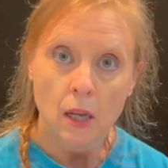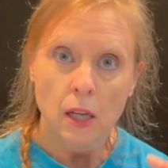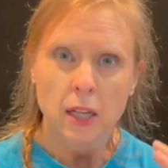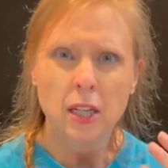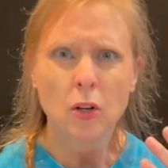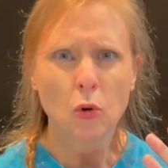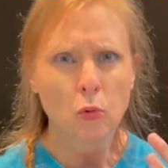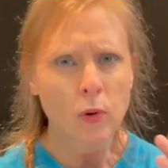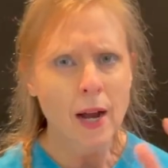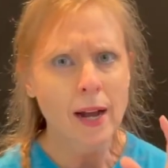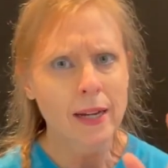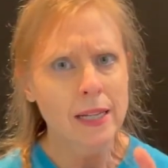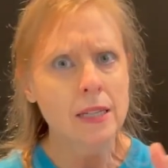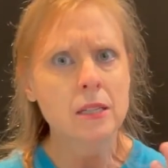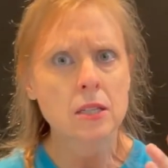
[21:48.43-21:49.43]

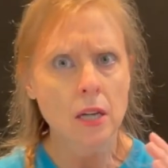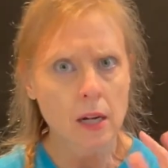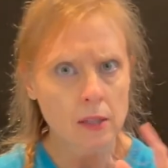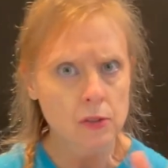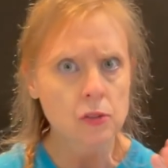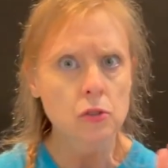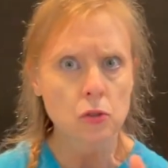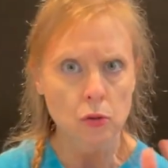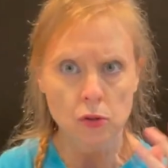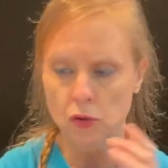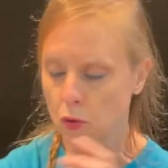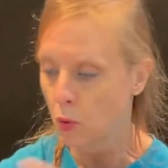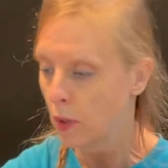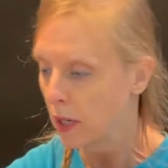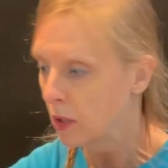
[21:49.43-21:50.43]
rocky dust or
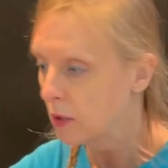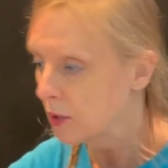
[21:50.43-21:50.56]
soil or